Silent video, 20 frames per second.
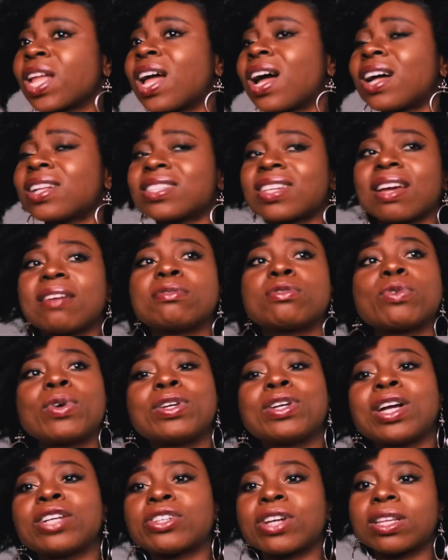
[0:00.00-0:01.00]
at times when
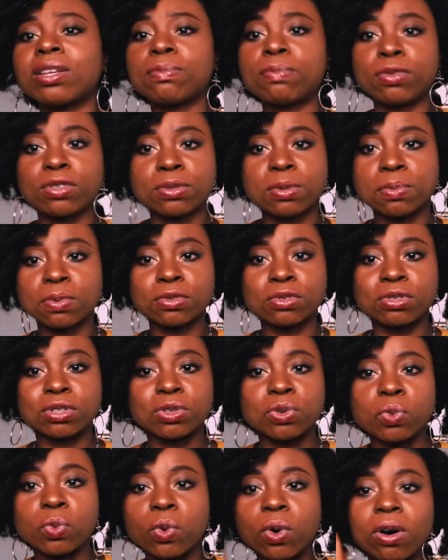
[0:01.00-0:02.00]
you actually push people to
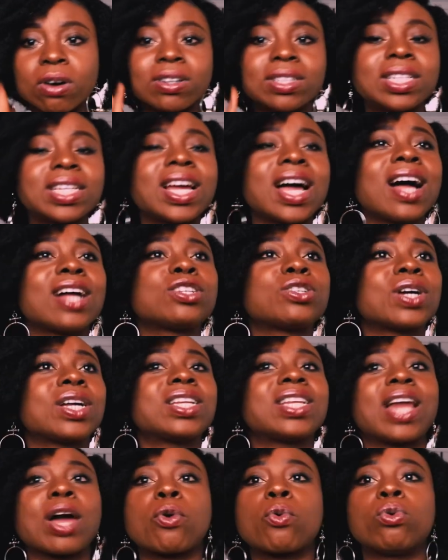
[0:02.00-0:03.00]
the wall they
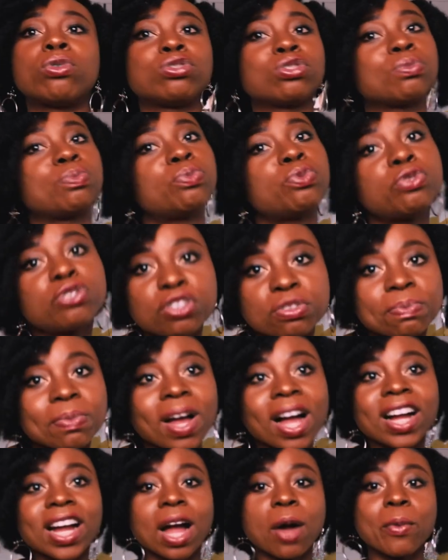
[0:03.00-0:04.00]
actually like want to push
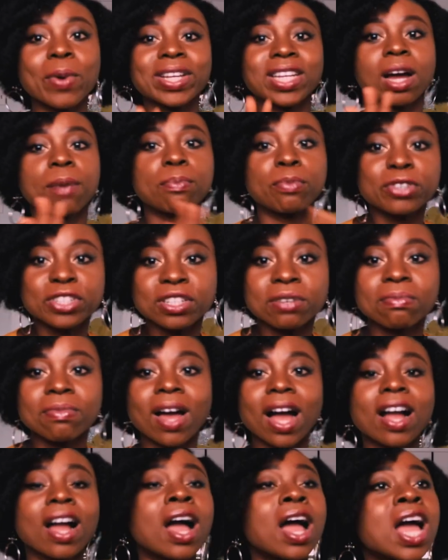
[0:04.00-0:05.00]
back and when they are pushing
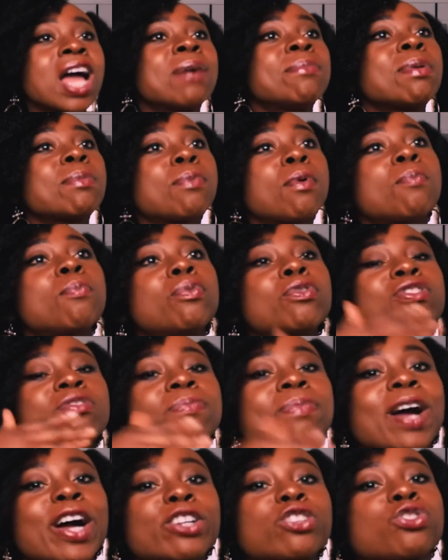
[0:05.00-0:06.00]
back people push
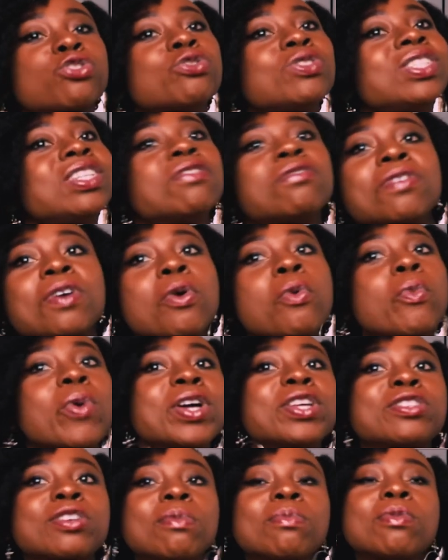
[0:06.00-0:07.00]
back through different
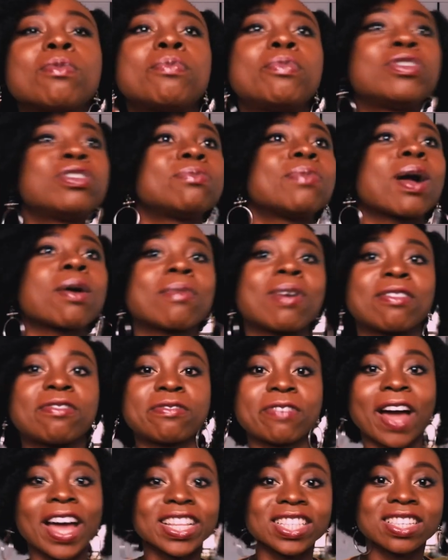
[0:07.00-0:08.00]
ways some people push back by
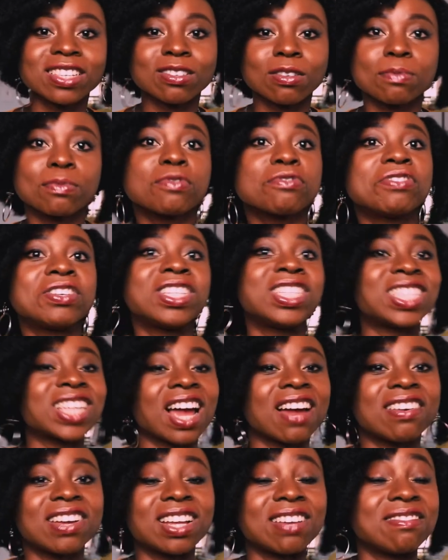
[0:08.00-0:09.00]
fighting some people
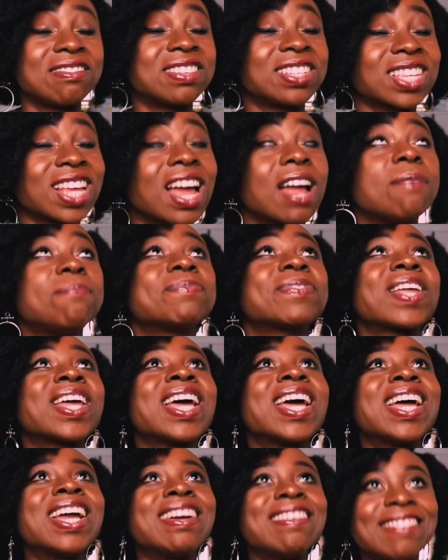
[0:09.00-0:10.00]
reti- um,
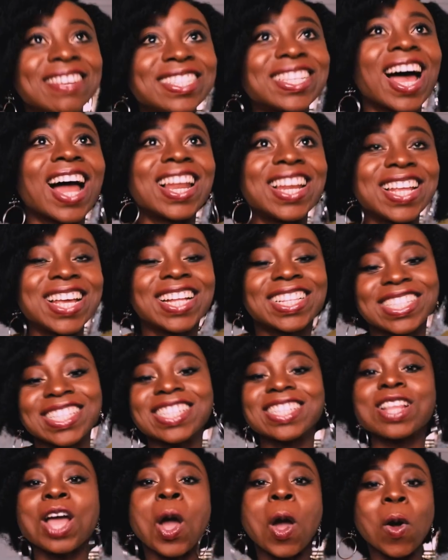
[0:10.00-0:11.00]

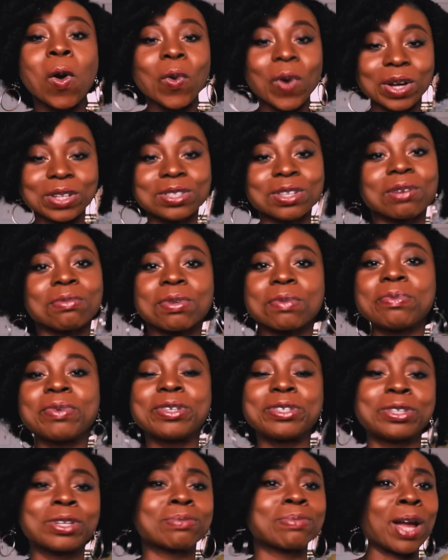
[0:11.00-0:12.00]
retaliating while some
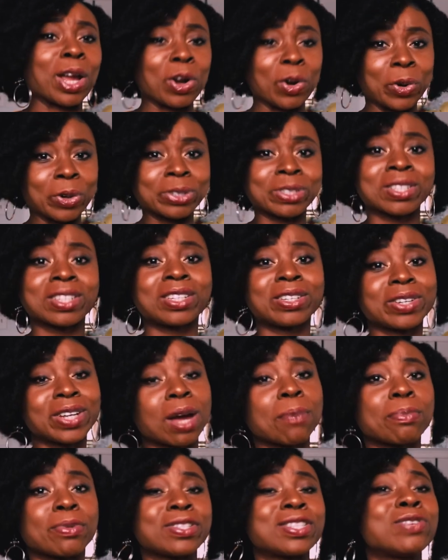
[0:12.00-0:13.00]
people is just by cursing the
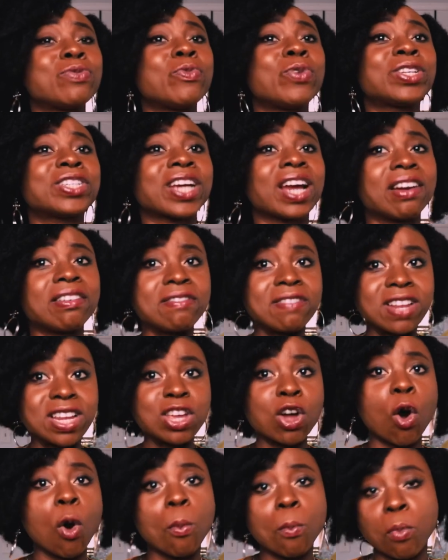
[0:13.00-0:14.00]
other person which i
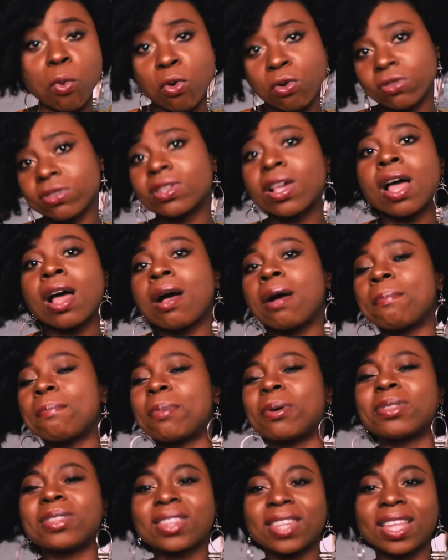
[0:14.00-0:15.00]
really oppose
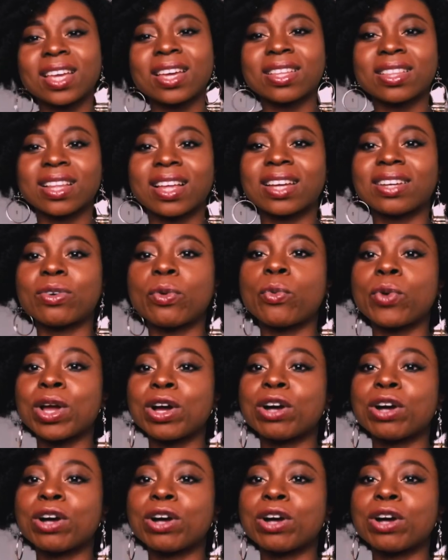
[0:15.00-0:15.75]
but then like we